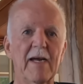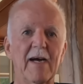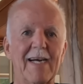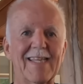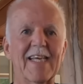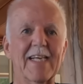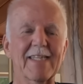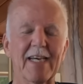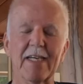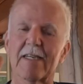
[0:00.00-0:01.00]
I think
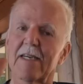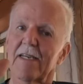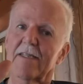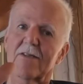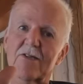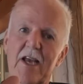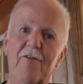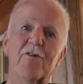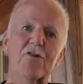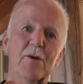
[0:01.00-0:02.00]
the
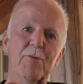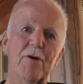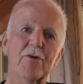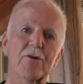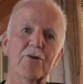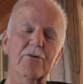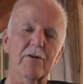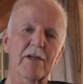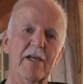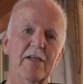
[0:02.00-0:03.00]
safest approach
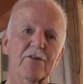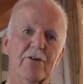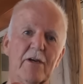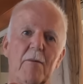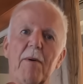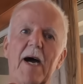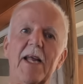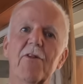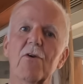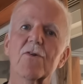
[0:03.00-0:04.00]
is to
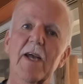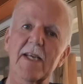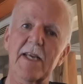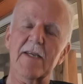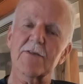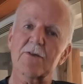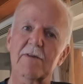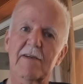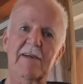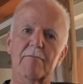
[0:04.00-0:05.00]
combine those ideas.
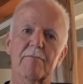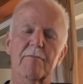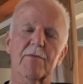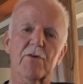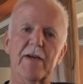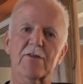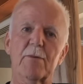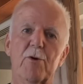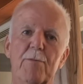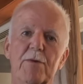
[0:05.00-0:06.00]
So that's the
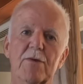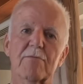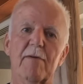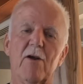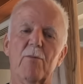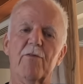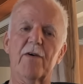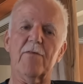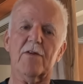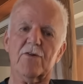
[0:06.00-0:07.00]
purpose. I hope you
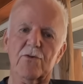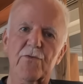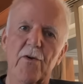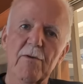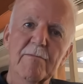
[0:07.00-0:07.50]
found this useful.